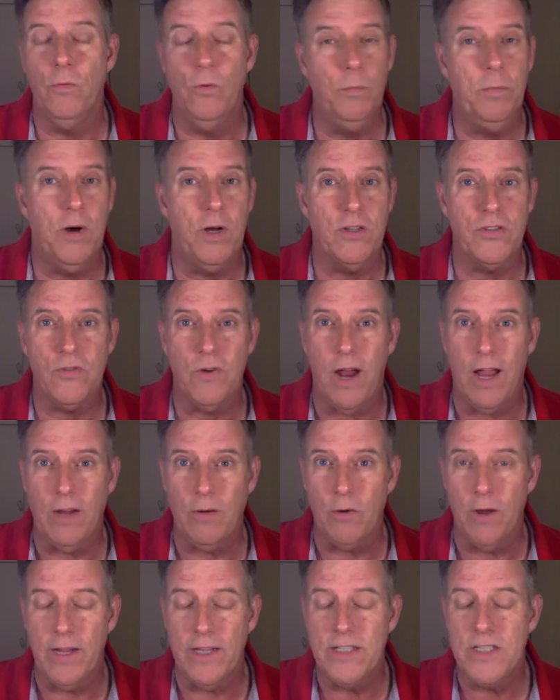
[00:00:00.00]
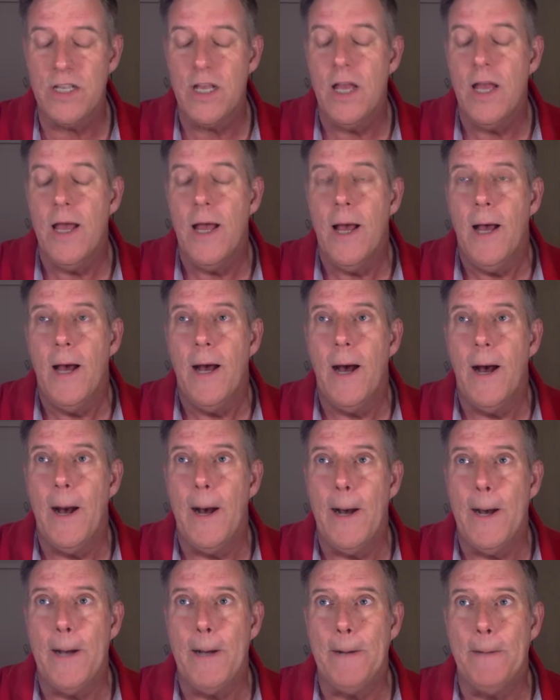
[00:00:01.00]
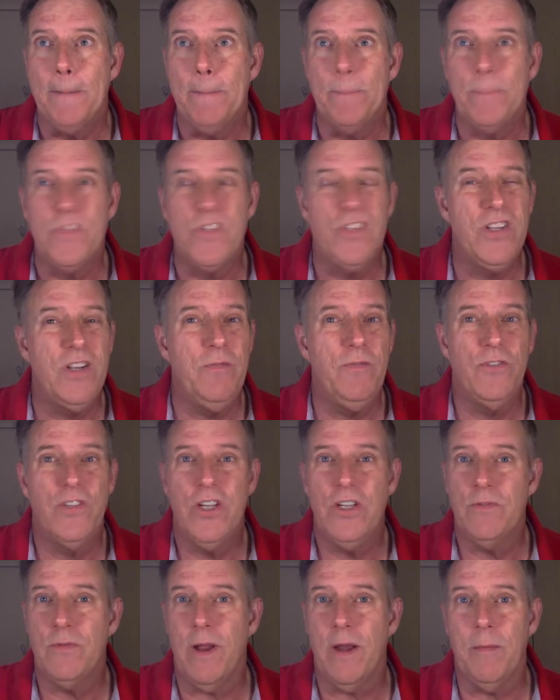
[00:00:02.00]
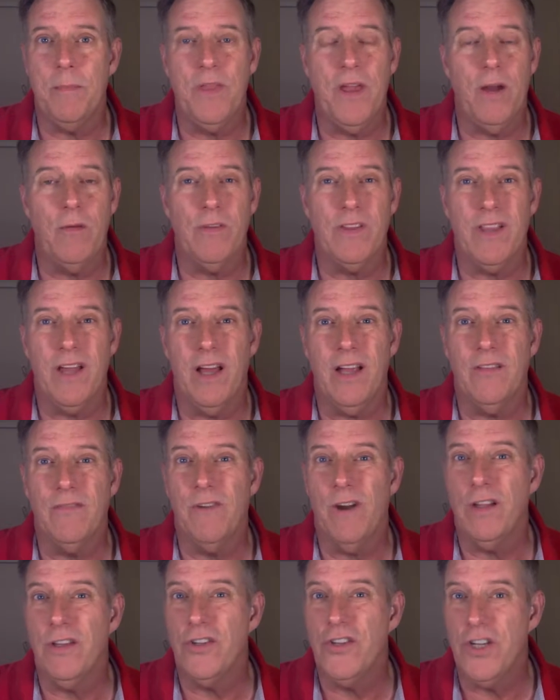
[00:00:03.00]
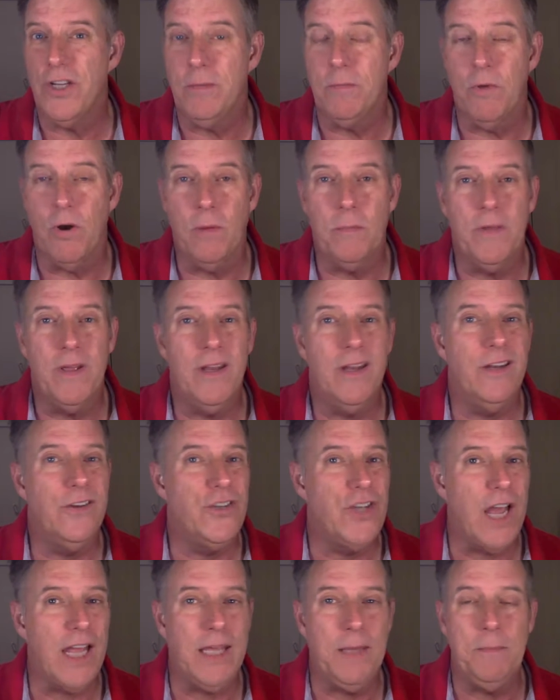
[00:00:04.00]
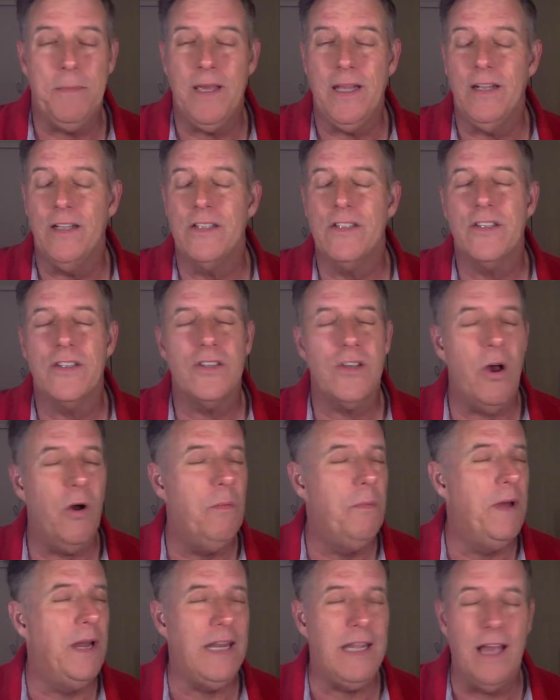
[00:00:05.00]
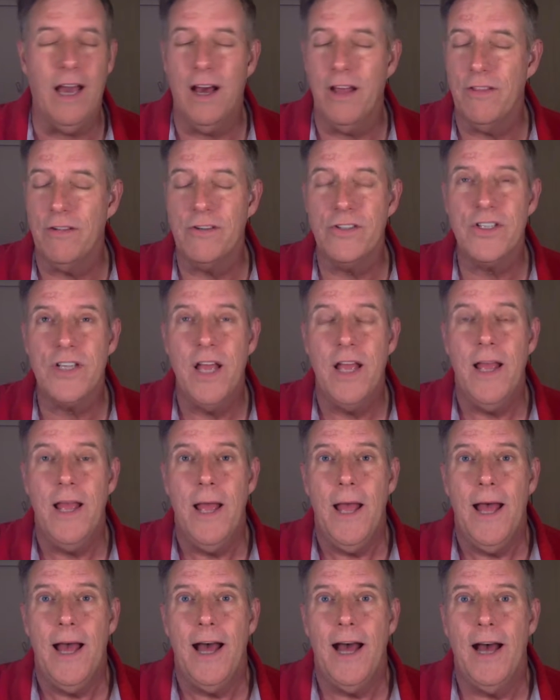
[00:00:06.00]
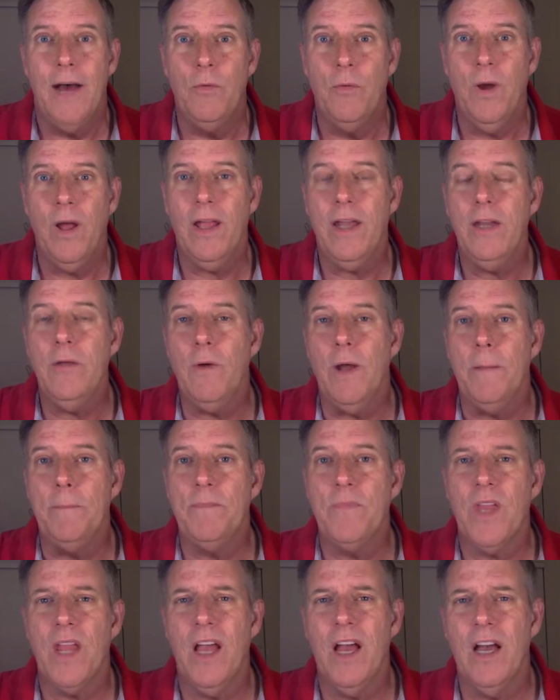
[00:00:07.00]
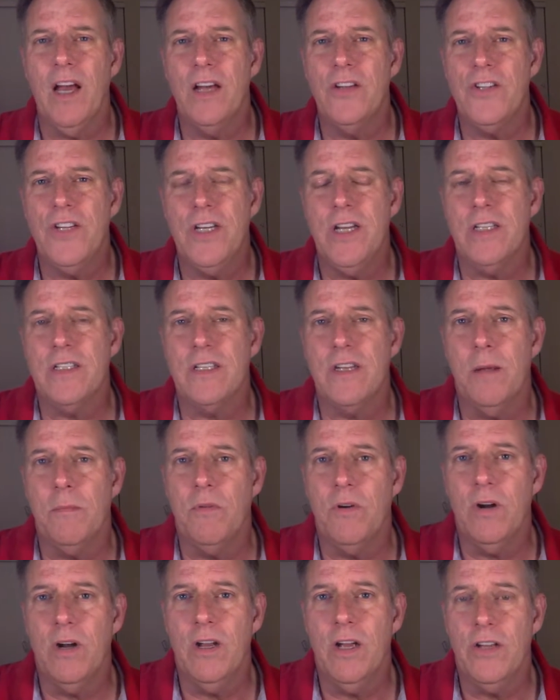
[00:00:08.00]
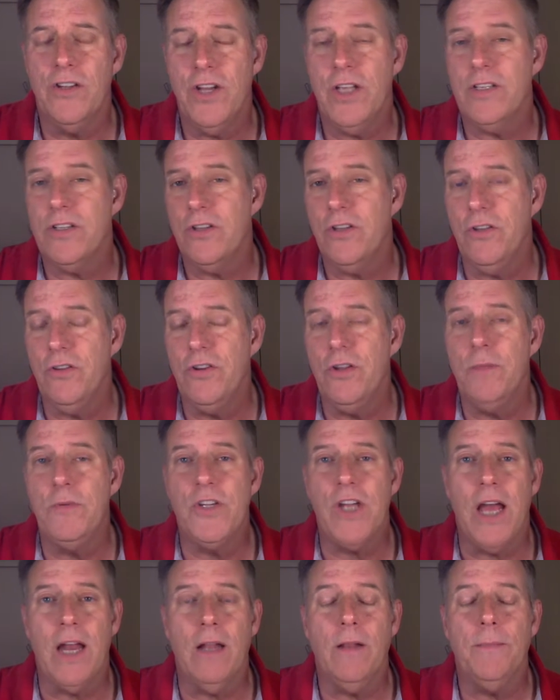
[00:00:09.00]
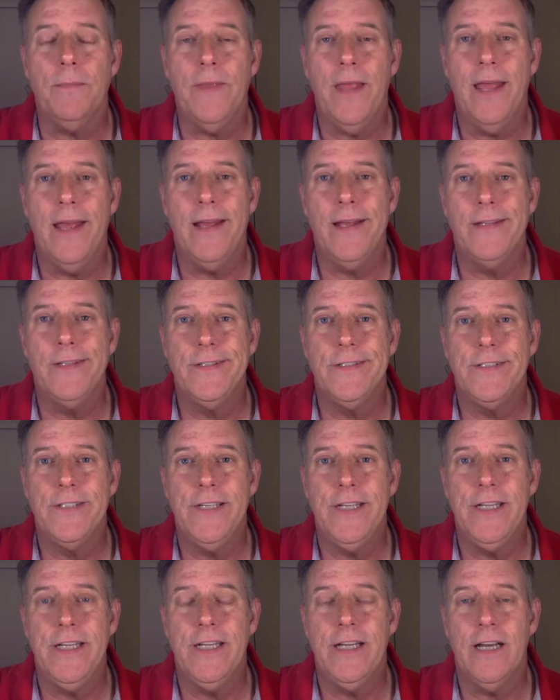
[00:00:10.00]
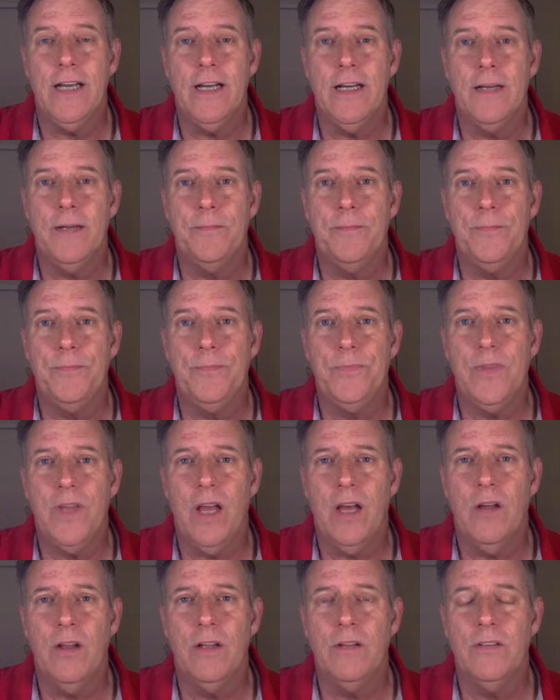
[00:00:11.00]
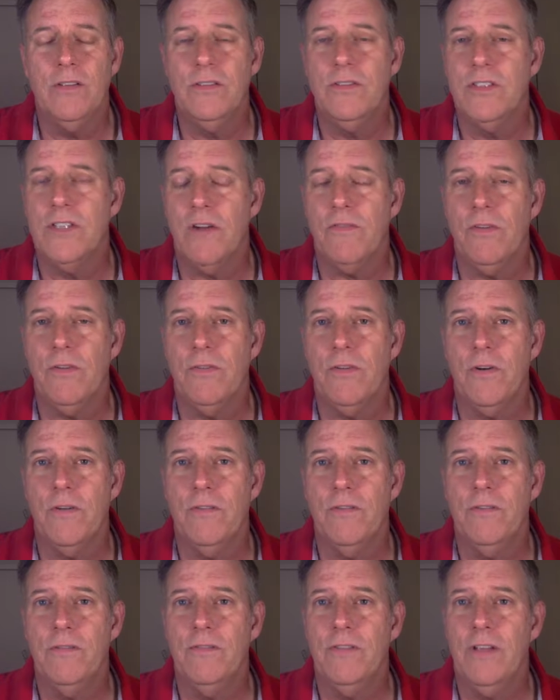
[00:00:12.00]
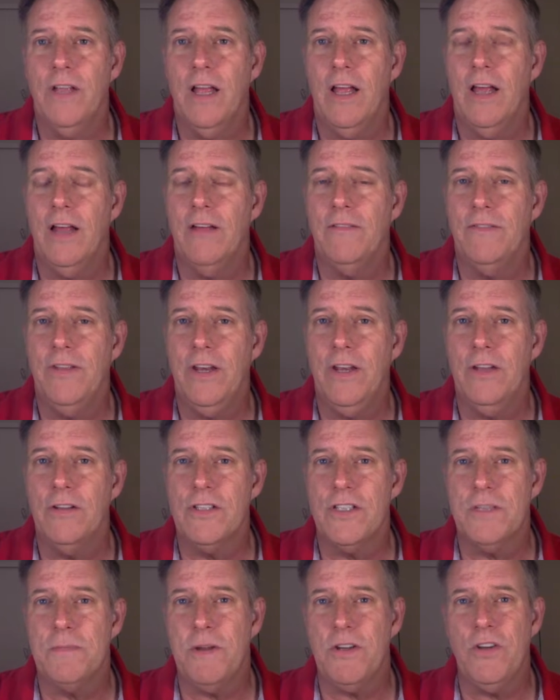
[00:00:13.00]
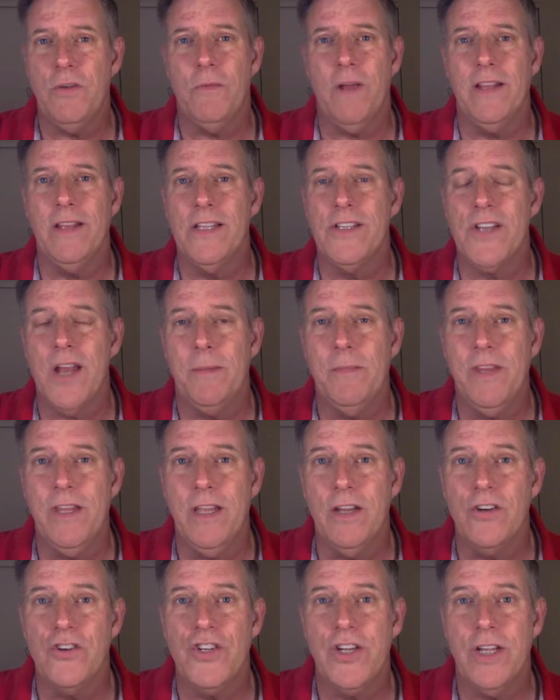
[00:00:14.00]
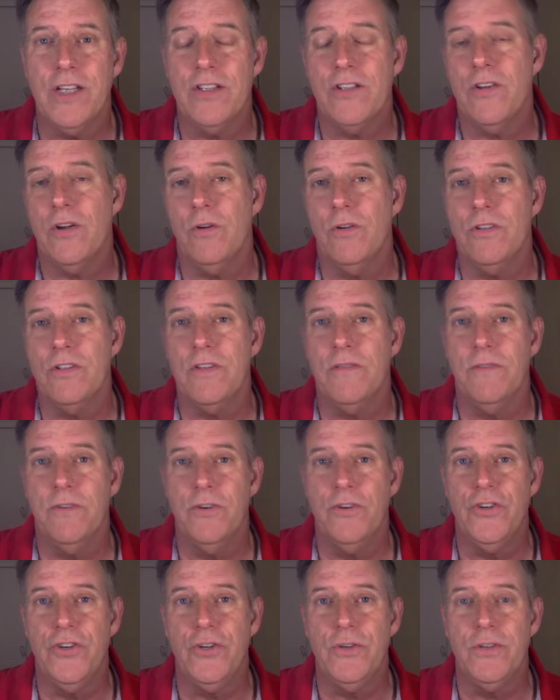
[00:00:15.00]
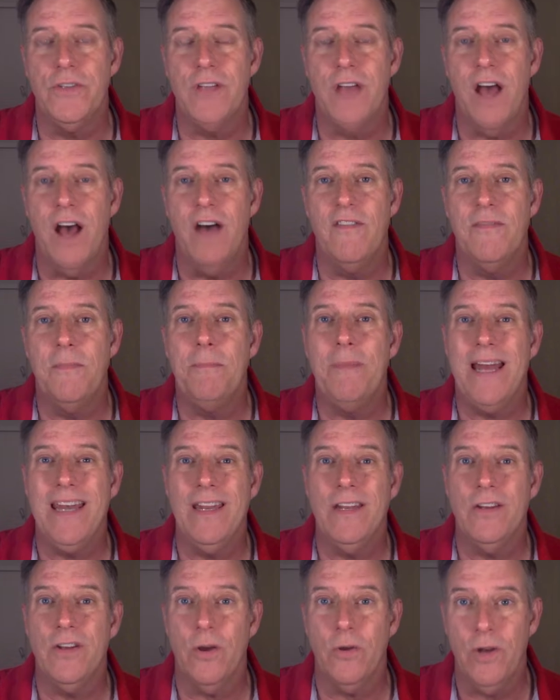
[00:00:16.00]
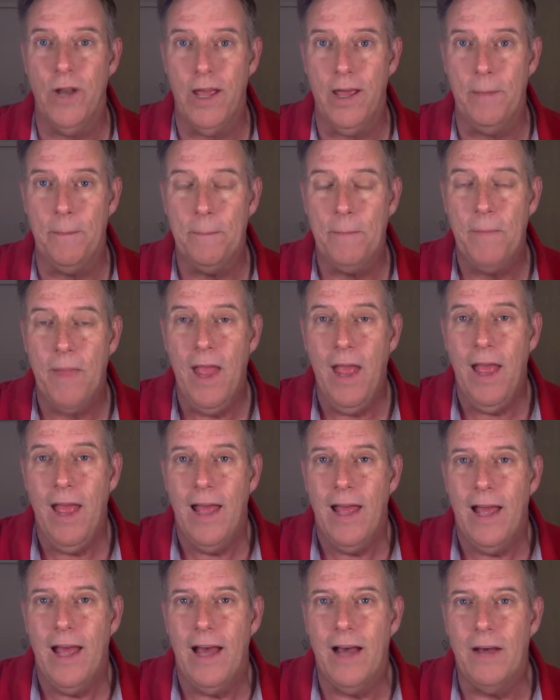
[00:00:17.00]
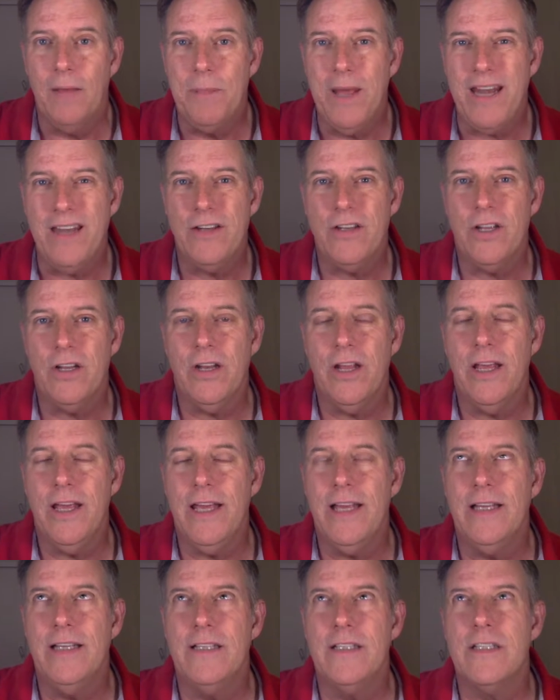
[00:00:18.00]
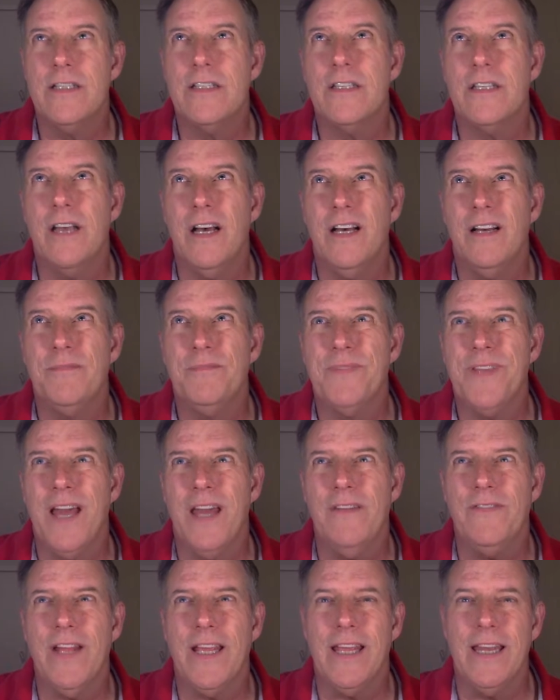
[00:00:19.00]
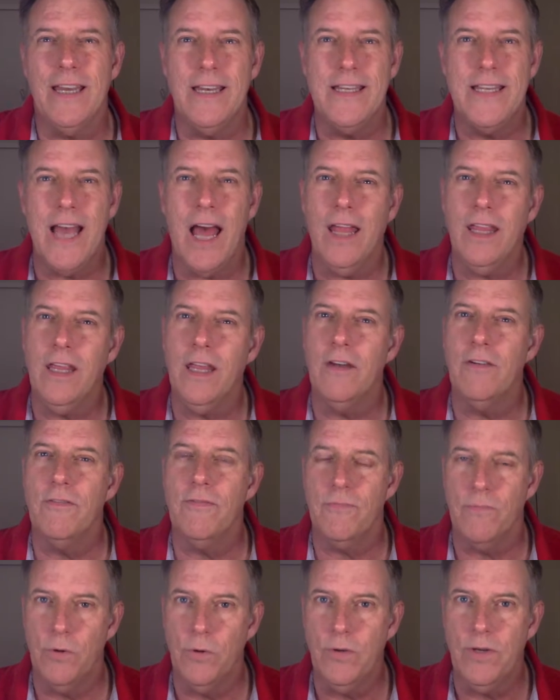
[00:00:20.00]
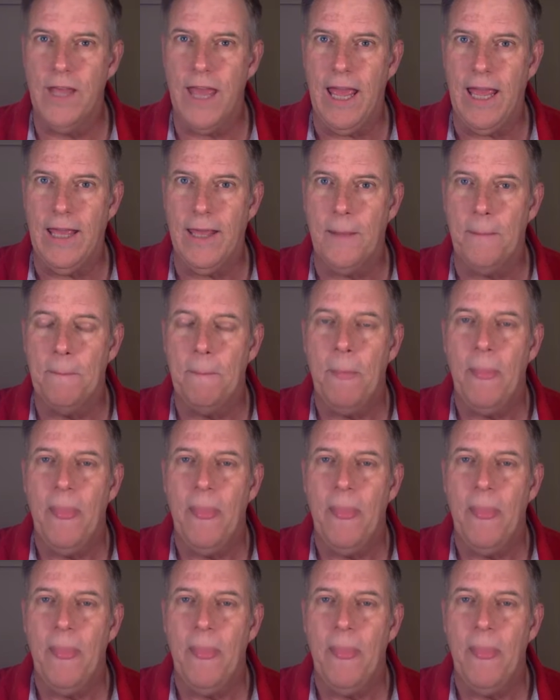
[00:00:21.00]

RuPaul's Drag Race. She's right up there with like Varla Jean Merman and Jackie Beat and so many others. Well, anyway, she does a number. She has a YouTube channel, and she on several of her videos, especially around this time of the year, she extols the virtues of panettone. Panettone is kind of like an Italian fruitcake.